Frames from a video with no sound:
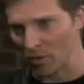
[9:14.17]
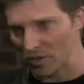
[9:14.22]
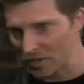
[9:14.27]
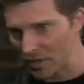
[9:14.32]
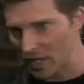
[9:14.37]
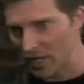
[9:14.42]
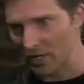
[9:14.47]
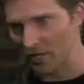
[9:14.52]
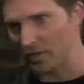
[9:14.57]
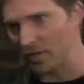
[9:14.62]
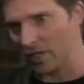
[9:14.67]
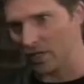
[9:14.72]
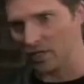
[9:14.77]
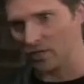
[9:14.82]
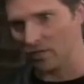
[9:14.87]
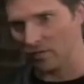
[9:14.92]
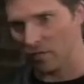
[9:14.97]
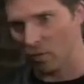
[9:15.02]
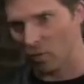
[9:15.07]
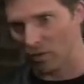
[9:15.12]
I would take her to
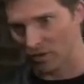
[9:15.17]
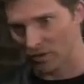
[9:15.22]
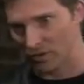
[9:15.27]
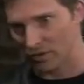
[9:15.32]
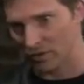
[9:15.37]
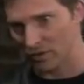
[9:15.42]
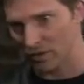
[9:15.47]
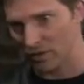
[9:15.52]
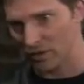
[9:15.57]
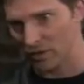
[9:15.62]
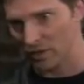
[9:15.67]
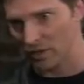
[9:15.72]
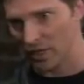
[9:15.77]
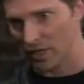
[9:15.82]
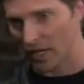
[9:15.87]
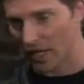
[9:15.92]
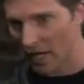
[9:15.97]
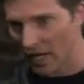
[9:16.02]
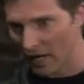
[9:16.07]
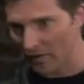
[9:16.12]
get a divorce,
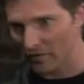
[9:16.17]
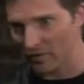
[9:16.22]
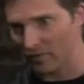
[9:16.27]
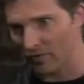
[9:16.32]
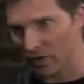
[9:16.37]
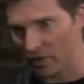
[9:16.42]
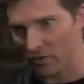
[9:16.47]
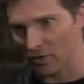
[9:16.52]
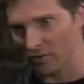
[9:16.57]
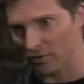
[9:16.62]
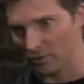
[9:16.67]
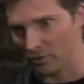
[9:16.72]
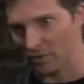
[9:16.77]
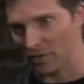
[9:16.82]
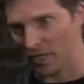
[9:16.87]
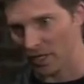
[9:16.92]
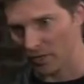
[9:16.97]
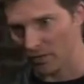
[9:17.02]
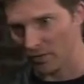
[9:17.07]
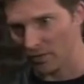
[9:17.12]
and I have to follow
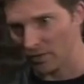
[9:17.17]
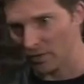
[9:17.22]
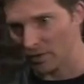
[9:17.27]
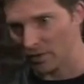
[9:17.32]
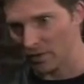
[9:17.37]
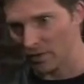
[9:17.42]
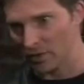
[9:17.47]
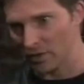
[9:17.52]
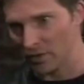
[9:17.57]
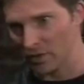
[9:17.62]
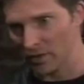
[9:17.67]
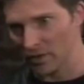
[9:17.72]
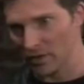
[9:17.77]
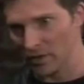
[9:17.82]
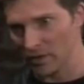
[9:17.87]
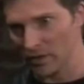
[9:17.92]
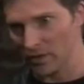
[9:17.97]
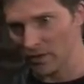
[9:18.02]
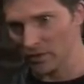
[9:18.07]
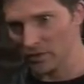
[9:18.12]
through now.
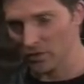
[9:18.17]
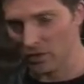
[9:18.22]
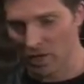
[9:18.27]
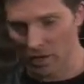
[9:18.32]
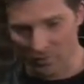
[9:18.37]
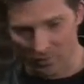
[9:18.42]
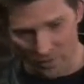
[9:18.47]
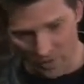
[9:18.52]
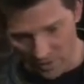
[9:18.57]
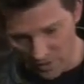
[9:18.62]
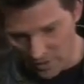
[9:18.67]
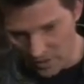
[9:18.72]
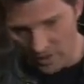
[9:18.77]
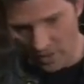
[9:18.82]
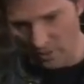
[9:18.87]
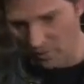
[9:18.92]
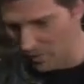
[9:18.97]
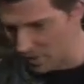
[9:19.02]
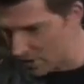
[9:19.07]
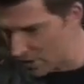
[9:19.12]
So I'm gonna
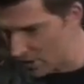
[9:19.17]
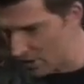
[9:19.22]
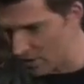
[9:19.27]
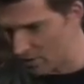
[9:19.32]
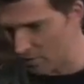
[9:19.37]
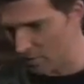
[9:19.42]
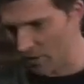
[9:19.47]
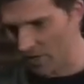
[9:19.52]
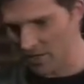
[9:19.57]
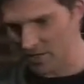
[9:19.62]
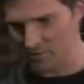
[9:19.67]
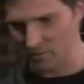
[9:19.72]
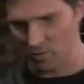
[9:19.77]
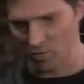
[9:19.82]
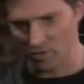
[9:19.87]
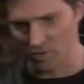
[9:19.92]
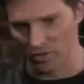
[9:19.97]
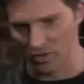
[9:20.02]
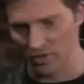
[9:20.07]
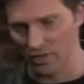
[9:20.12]
need. I'm gonna need her
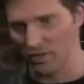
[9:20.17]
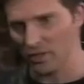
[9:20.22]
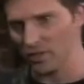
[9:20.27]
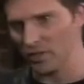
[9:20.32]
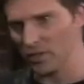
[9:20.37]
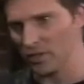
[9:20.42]
passport.